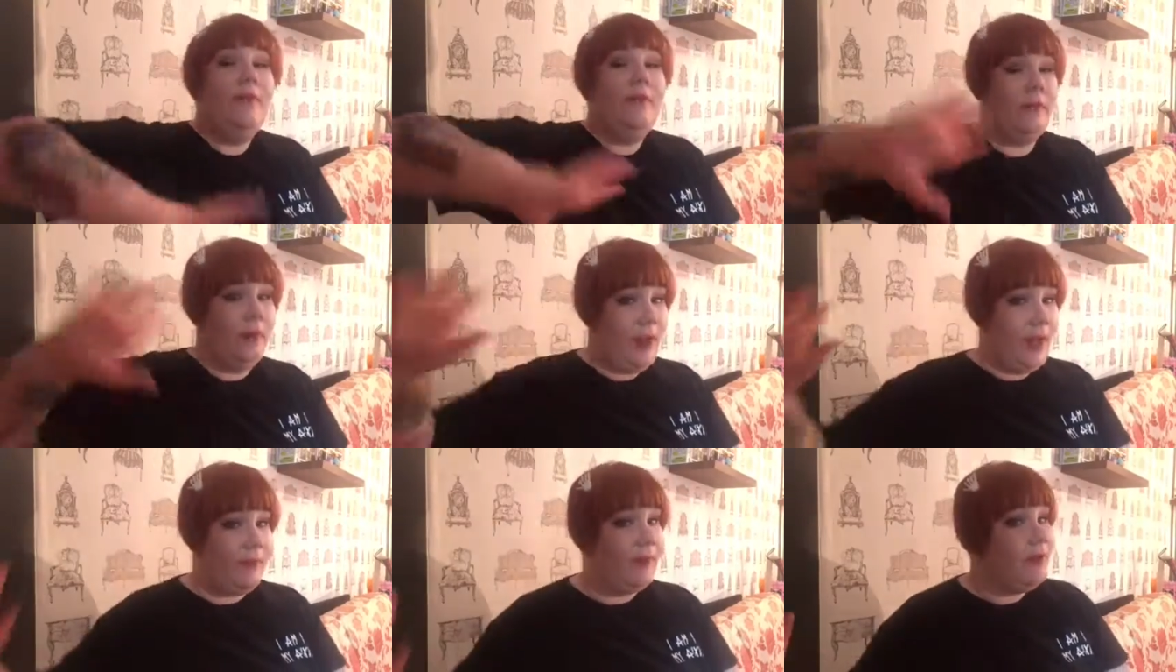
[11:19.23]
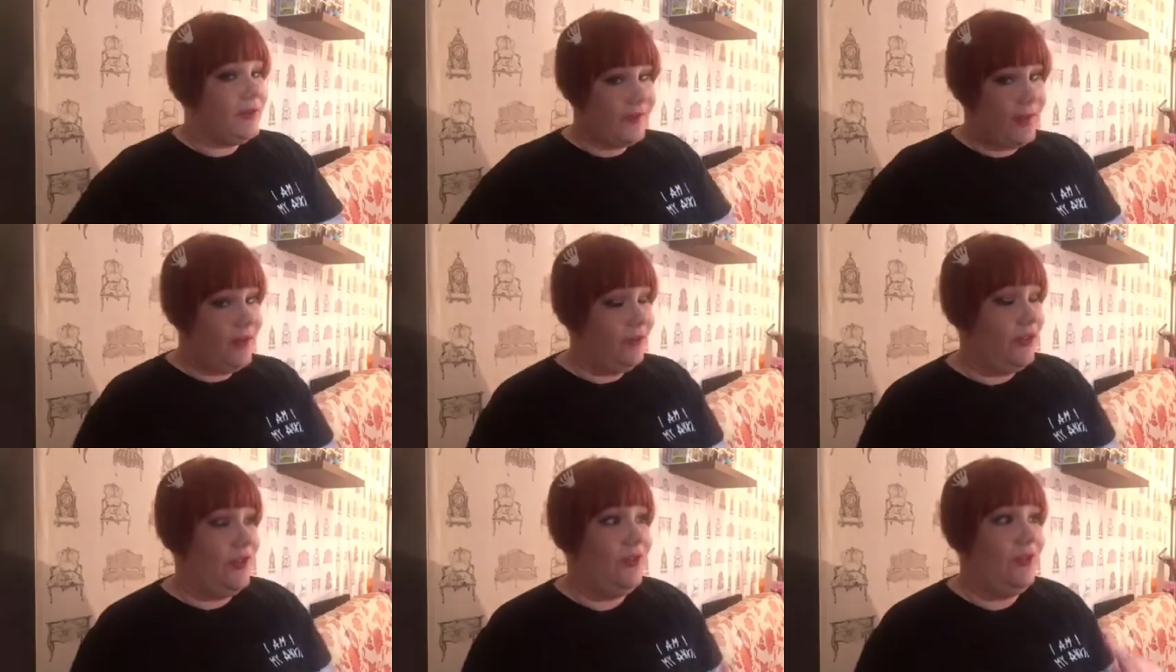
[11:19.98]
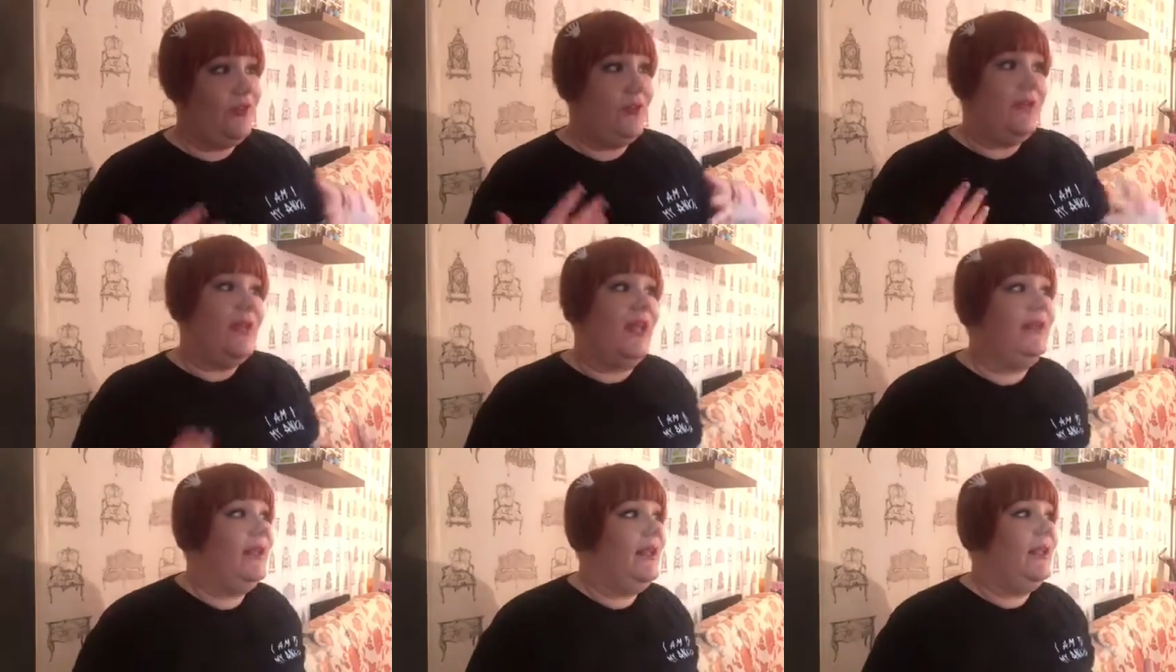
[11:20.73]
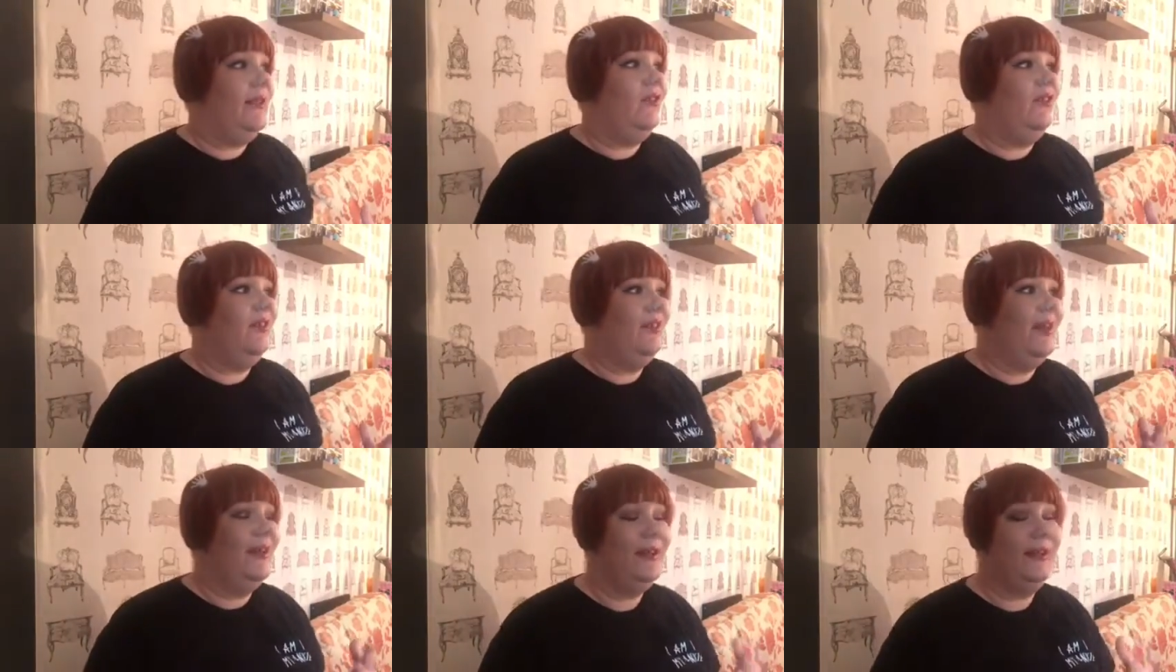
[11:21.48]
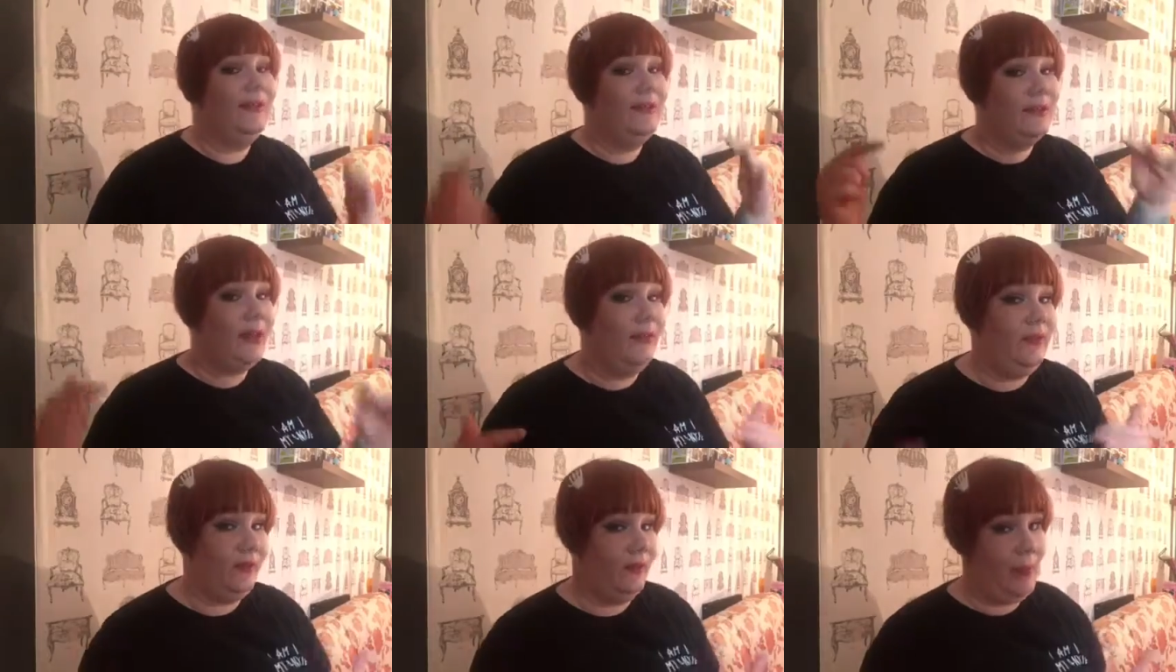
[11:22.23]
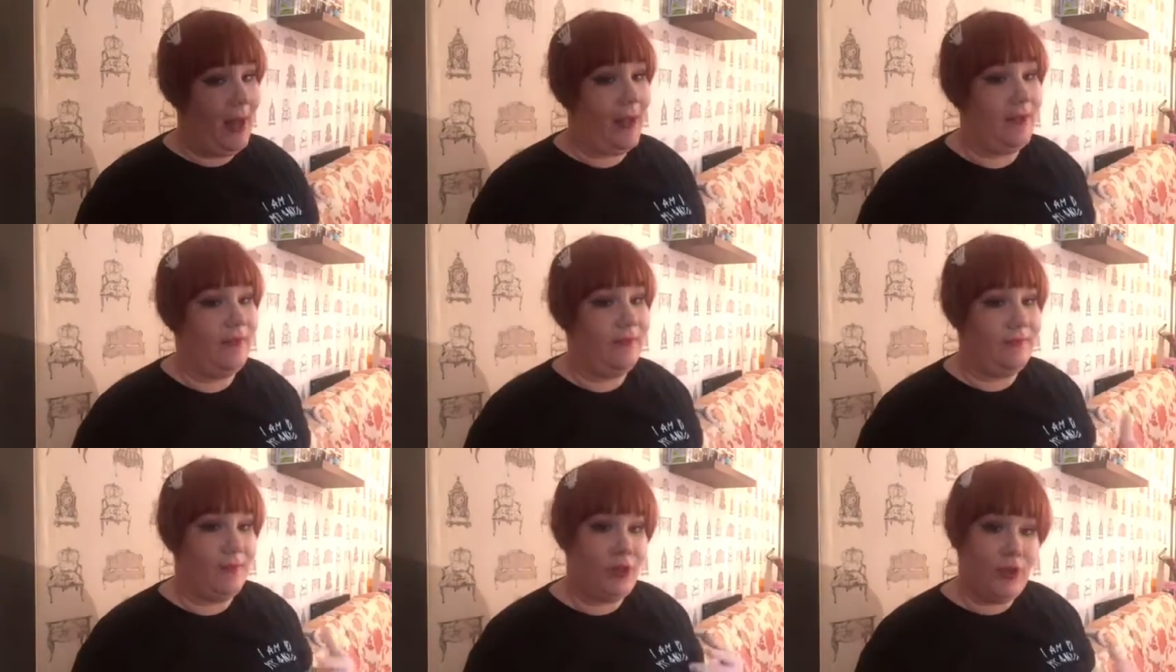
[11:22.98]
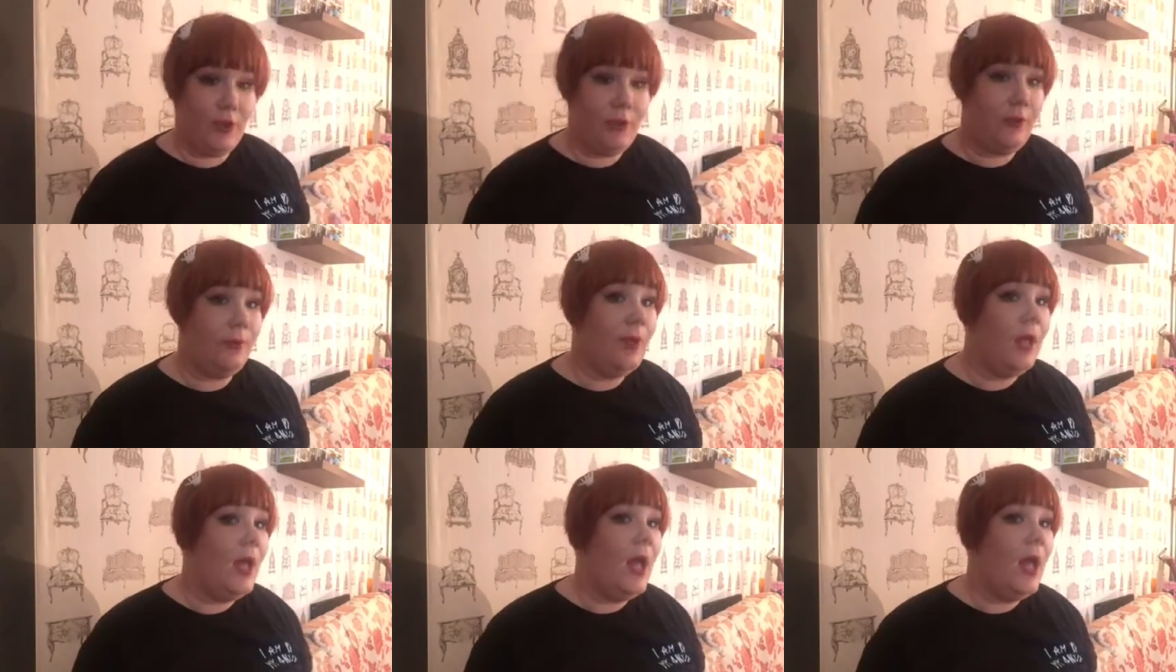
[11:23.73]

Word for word: forever nostalgic to the 90s. This is a palette for you.